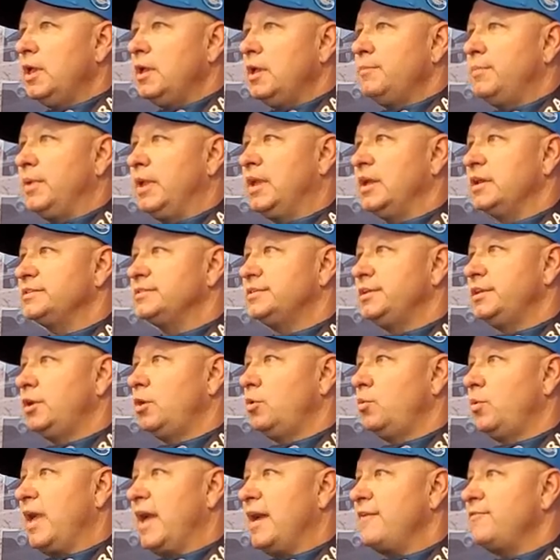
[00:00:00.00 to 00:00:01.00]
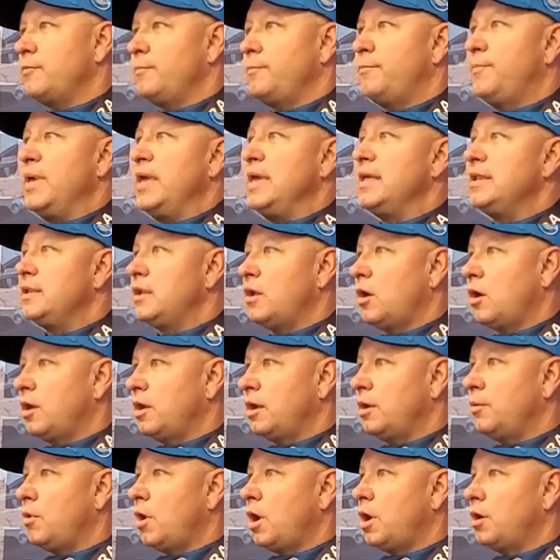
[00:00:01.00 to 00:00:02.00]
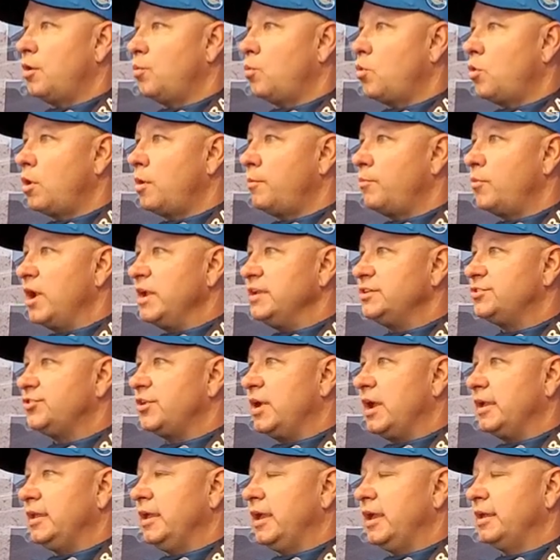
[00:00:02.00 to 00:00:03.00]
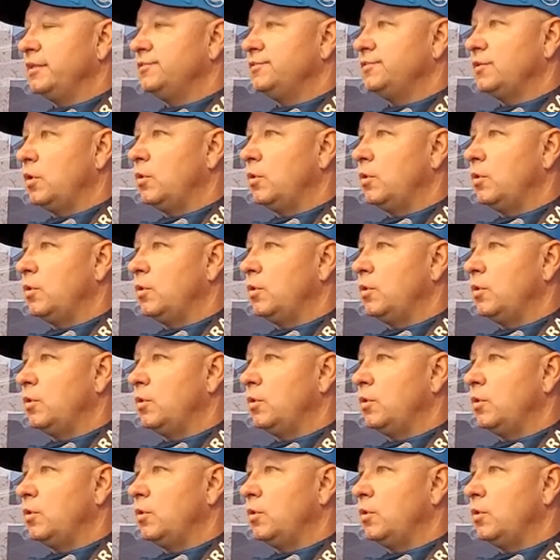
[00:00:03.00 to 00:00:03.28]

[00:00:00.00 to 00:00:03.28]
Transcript: because you know we haven't been on a warm racetrack yet.